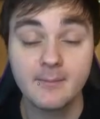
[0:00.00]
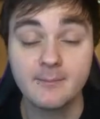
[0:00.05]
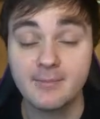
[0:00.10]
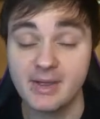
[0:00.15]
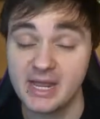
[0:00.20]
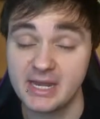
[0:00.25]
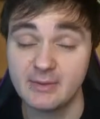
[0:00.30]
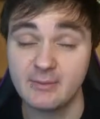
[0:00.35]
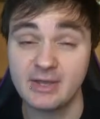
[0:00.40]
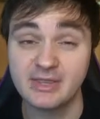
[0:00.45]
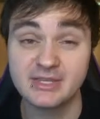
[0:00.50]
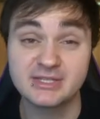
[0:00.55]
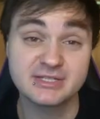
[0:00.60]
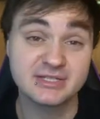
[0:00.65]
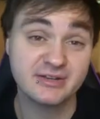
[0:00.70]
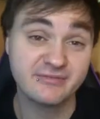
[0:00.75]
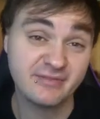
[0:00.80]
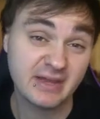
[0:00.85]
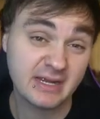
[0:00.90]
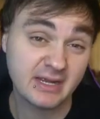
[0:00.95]
But anyway, there's
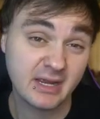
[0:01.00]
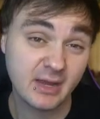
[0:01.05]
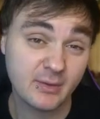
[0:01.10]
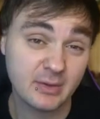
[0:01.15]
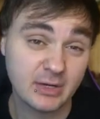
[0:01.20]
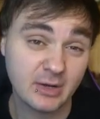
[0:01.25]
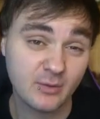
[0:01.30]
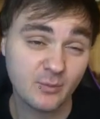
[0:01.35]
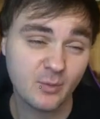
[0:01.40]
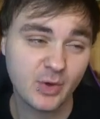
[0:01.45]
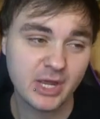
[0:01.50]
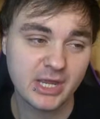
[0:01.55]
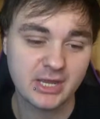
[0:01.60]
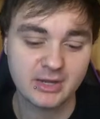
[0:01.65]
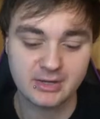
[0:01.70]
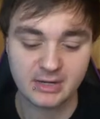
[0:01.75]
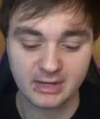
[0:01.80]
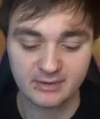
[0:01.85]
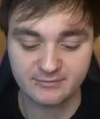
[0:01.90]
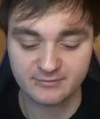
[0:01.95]
an event going on where you
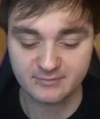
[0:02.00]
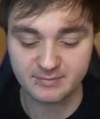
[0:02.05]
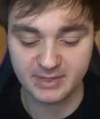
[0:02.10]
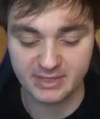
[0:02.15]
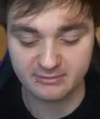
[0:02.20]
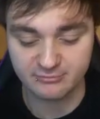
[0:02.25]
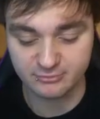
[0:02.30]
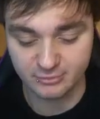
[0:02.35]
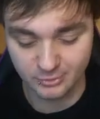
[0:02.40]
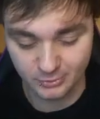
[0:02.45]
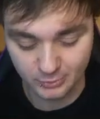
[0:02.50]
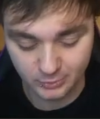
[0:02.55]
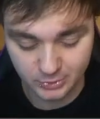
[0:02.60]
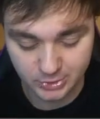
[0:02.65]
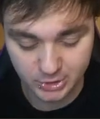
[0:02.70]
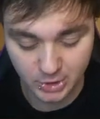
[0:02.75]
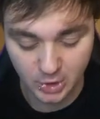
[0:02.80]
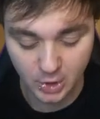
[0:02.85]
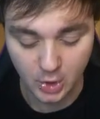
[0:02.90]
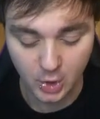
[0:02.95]
can either play
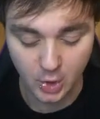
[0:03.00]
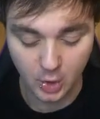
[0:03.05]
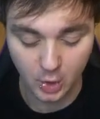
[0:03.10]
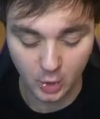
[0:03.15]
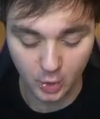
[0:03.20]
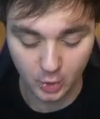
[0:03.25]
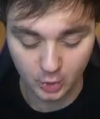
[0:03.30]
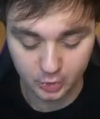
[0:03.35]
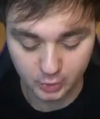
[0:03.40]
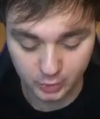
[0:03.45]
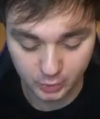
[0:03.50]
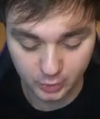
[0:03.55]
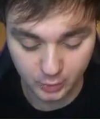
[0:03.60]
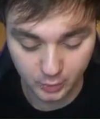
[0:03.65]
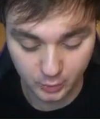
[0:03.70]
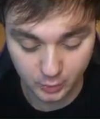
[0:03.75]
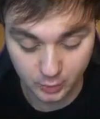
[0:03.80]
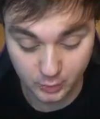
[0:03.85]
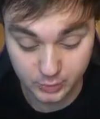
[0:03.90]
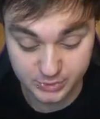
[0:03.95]
Rouge or
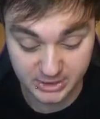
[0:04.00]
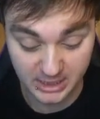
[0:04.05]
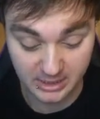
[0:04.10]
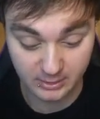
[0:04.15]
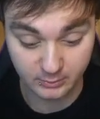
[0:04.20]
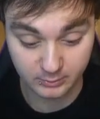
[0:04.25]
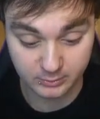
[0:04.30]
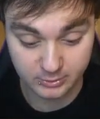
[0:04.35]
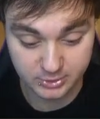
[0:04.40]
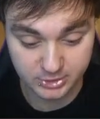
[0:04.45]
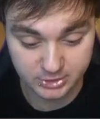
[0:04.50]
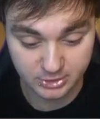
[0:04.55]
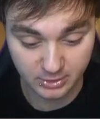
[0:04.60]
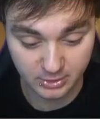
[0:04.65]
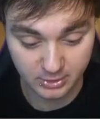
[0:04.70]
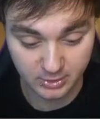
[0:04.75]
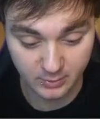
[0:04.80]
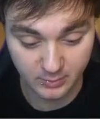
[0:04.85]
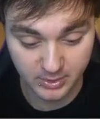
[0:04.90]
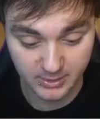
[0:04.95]
Knuckles. I will show
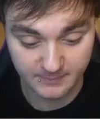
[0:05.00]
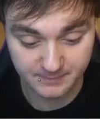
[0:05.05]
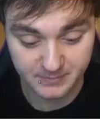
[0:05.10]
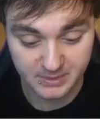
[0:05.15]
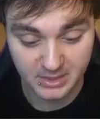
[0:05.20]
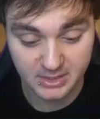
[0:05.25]
you it.